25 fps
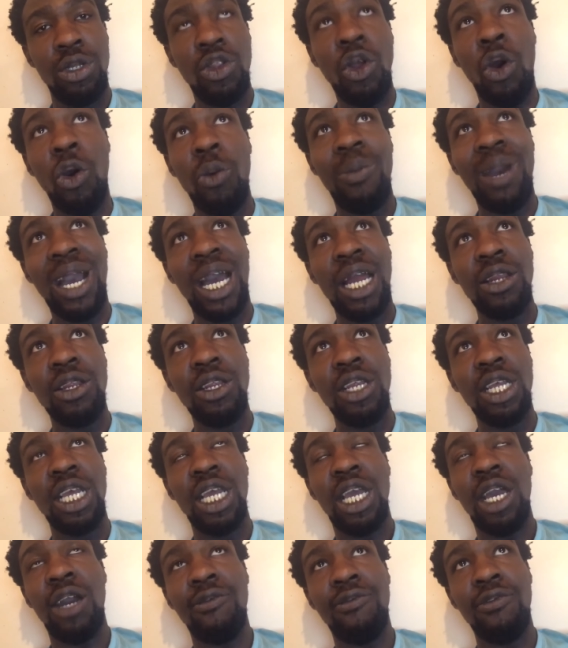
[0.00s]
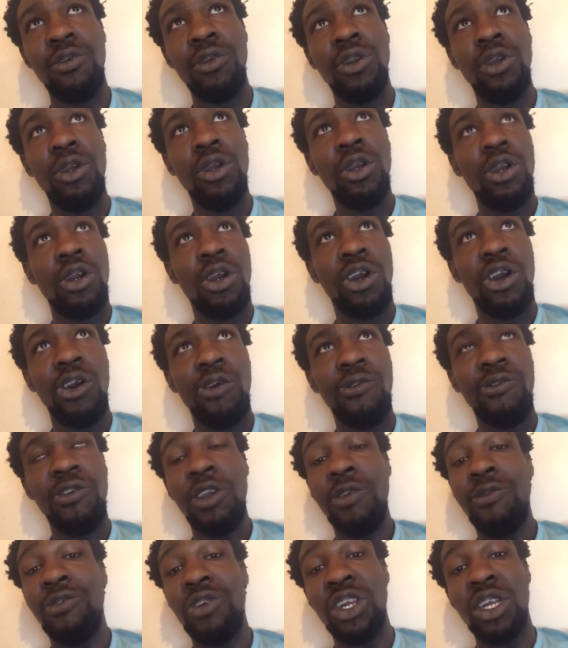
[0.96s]
Nobody in heaven,
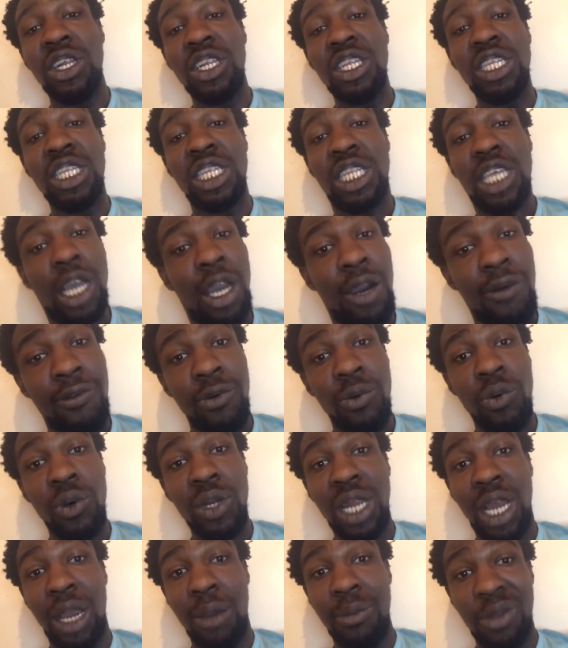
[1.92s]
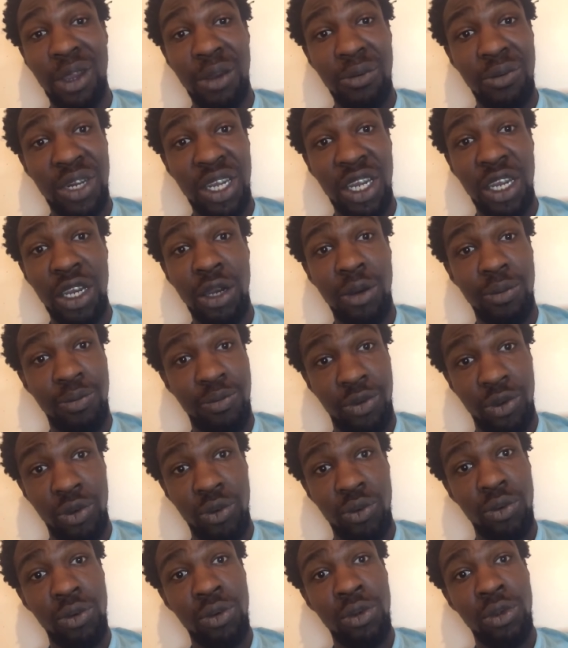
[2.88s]
earth, even the devil will not be able to
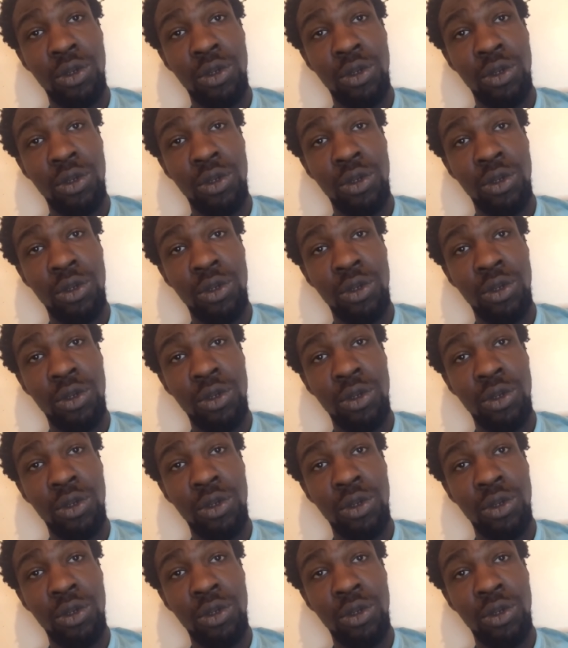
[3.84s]
help you